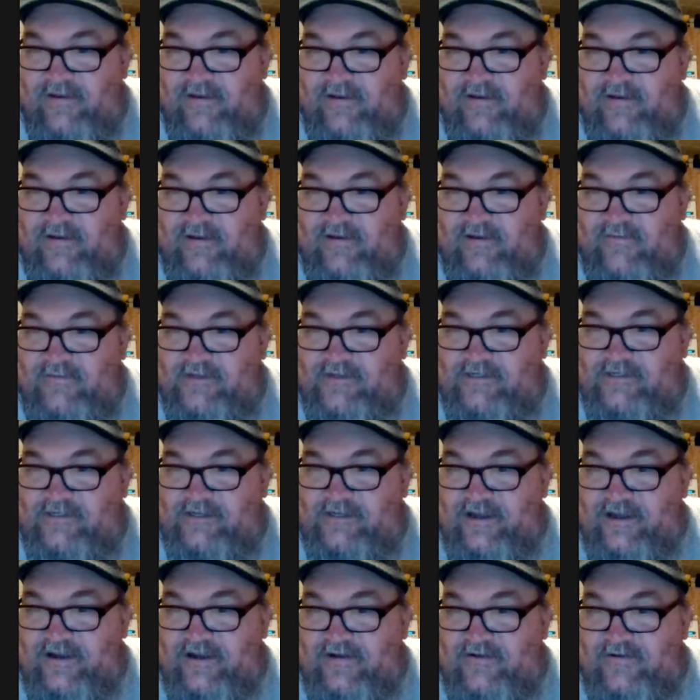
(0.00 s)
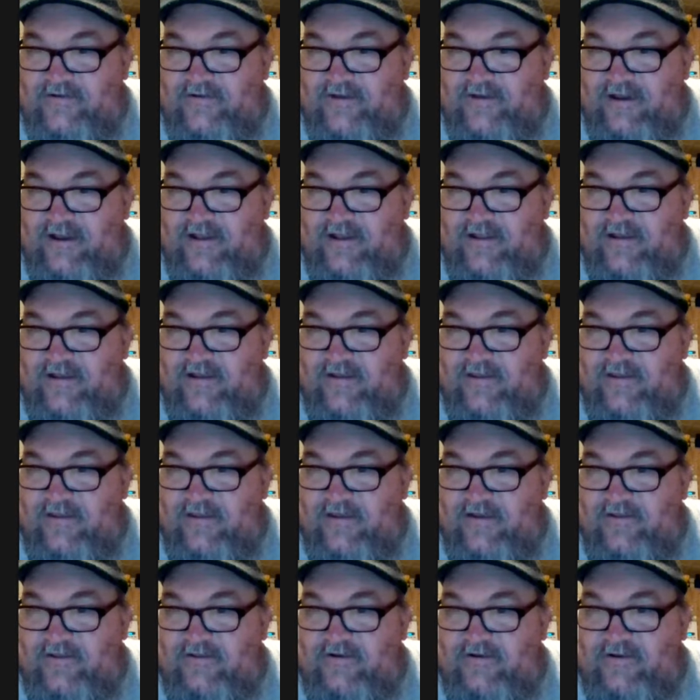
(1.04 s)
can we see how you got the
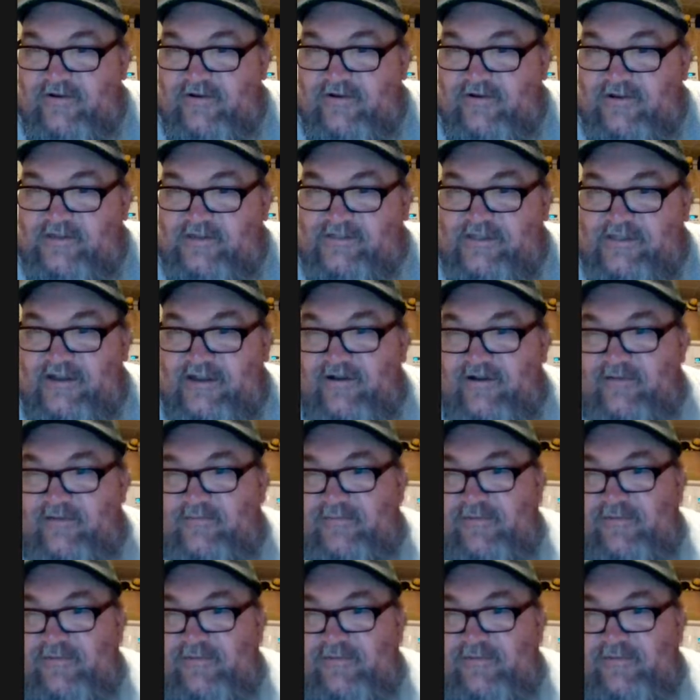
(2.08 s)
other set up?